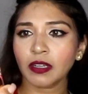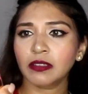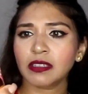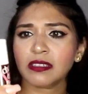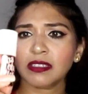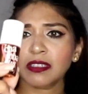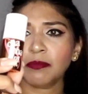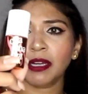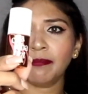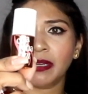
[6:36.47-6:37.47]
This is
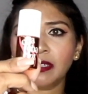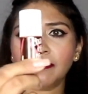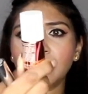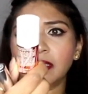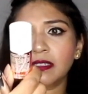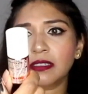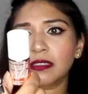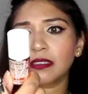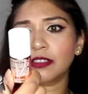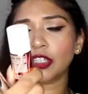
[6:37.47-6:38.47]
by Benefit. This
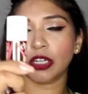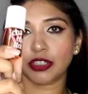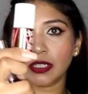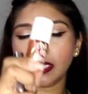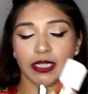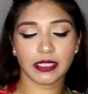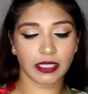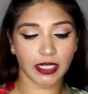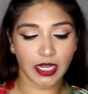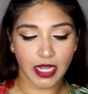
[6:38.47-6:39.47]
is a Cha Cha
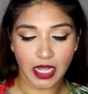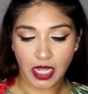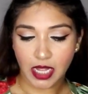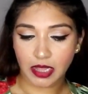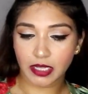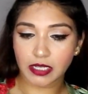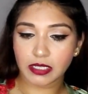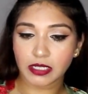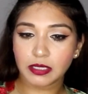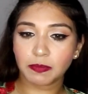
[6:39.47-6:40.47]
tint.
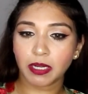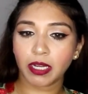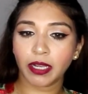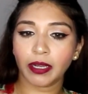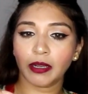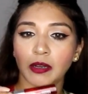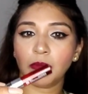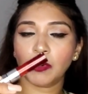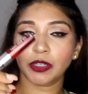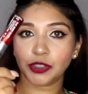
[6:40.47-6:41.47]
This is by
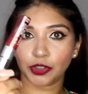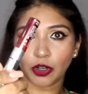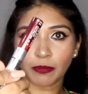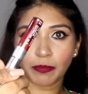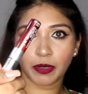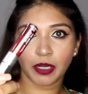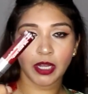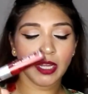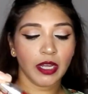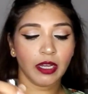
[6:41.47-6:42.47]
Body Shop.
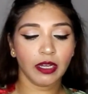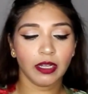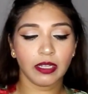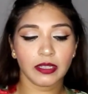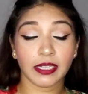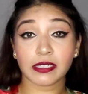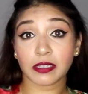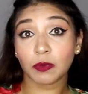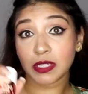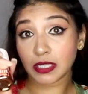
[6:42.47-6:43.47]
These are
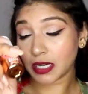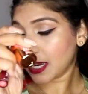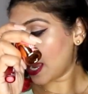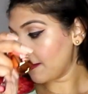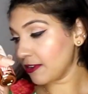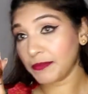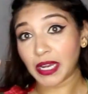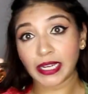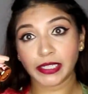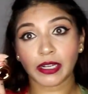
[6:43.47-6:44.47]
the ones that I have.
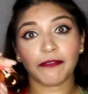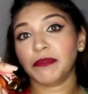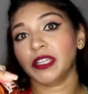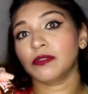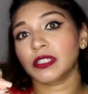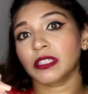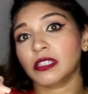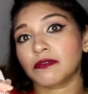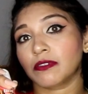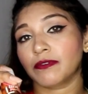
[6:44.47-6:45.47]
I've been using
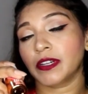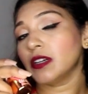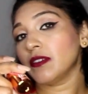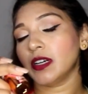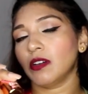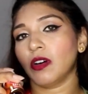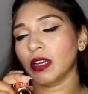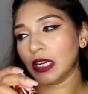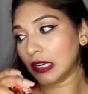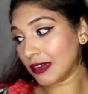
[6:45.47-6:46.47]
these for very, very long
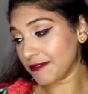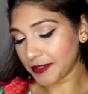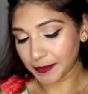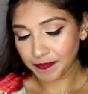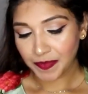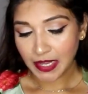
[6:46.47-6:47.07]
and I love them.